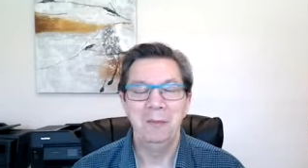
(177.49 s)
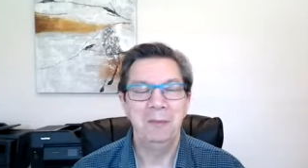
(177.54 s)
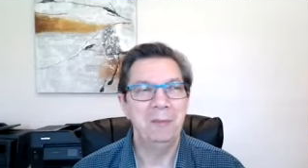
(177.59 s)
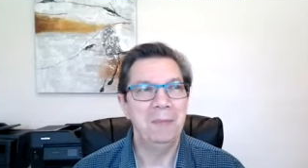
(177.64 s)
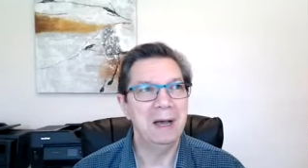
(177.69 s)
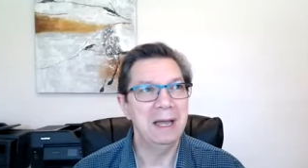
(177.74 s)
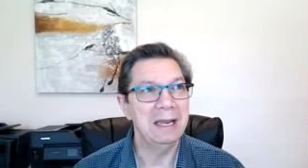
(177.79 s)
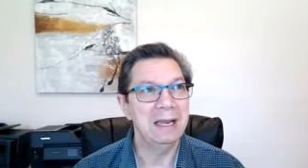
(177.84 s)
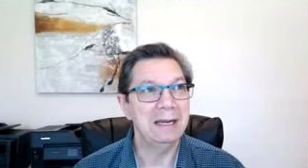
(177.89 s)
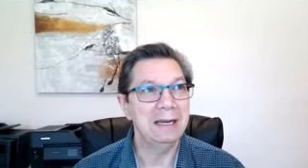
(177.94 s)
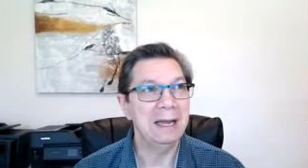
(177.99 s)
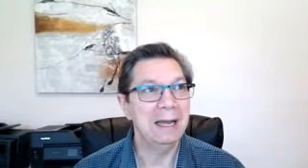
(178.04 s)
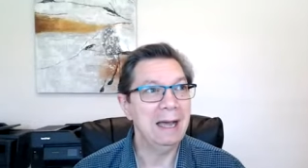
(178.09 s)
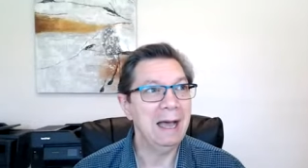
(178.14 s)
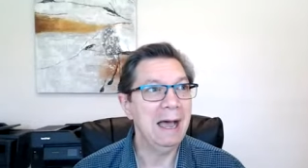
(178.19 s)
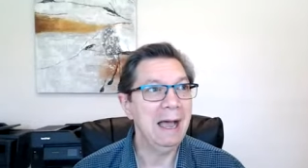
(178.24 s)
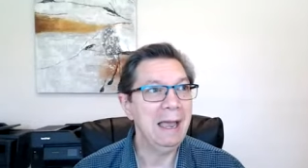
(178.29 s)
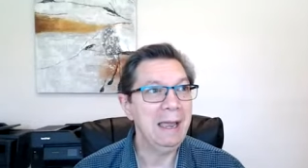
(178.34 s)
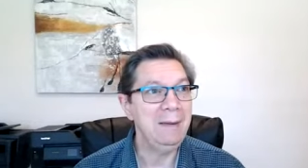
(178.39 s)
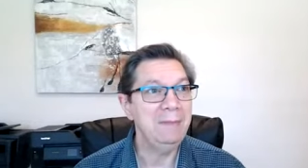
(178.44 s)
but
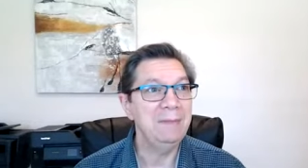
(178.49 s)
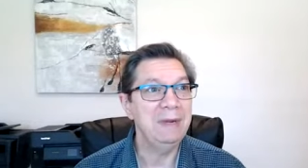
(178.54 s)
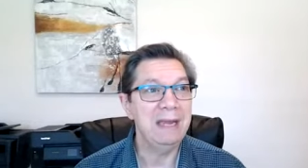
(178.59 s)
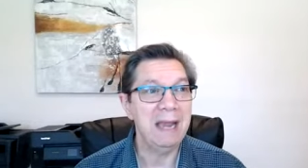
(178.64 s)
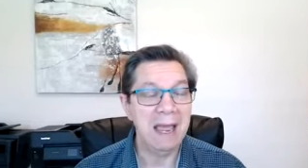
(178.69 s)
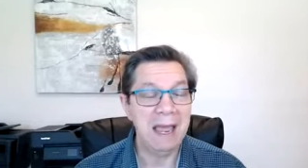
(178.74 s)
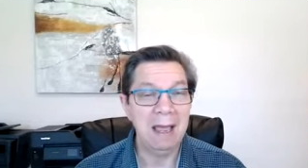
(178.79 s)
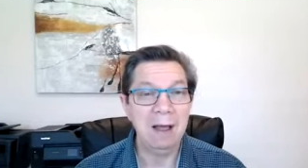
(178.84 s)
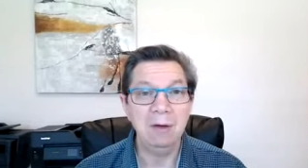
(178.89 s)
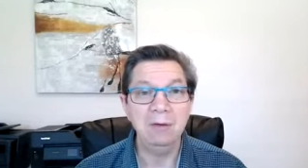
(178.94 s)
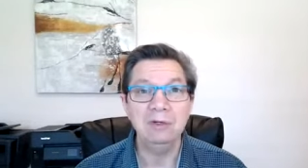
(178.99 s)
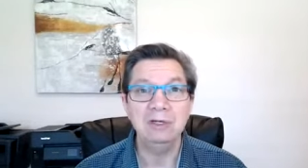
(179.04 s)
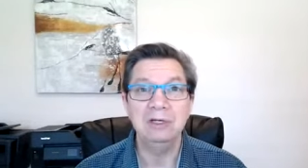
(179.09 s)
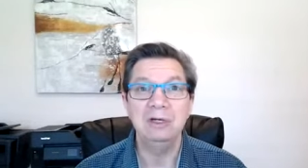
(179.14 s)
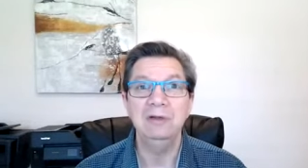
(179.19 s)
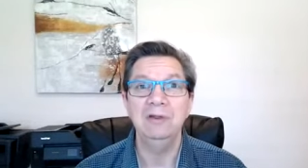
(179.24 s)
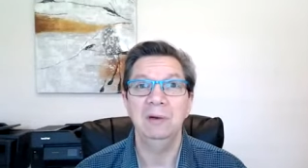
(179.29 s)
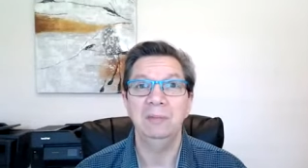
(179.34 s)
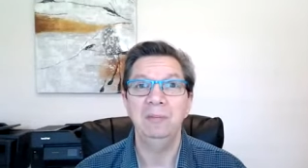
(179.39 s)
I am now to the